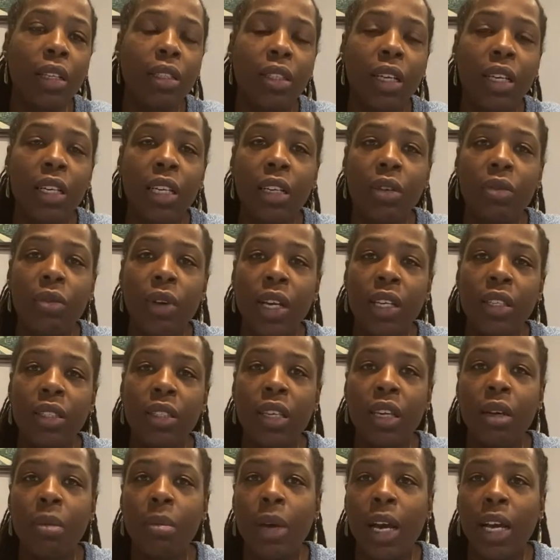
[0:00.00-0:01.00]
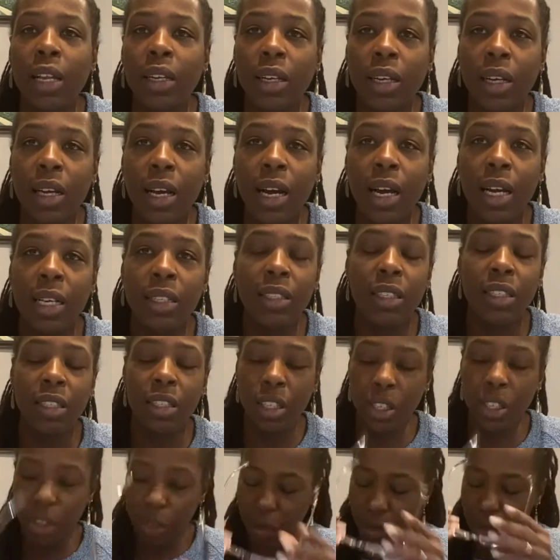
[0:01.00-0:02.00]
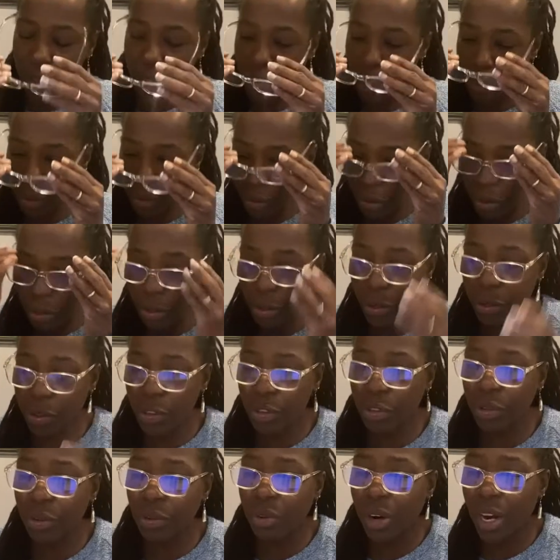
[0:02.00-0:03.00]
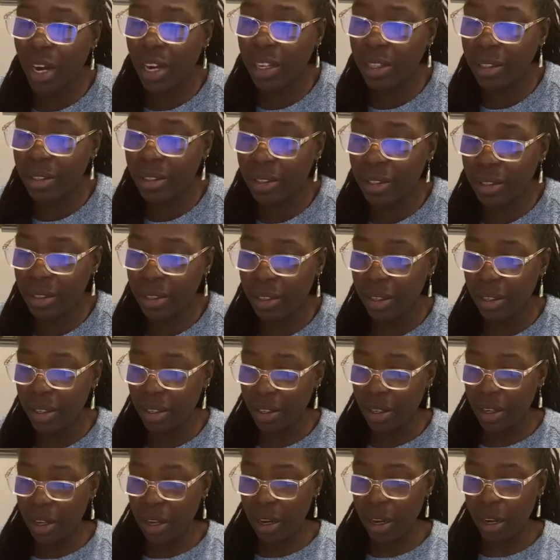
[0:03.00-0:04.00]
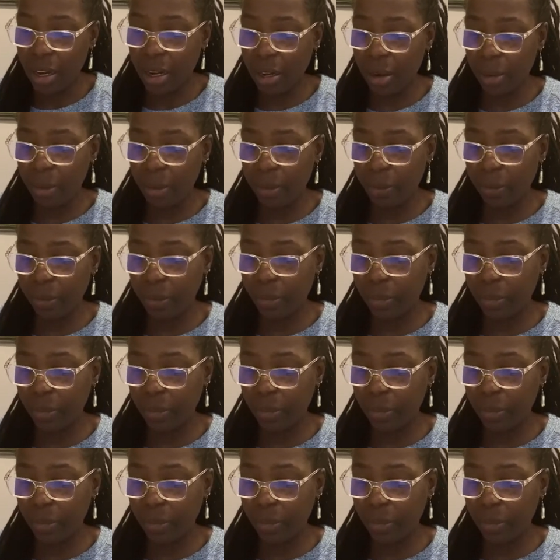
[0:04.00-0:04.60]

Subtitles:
and he raised the Amalekites and the Gershurites, and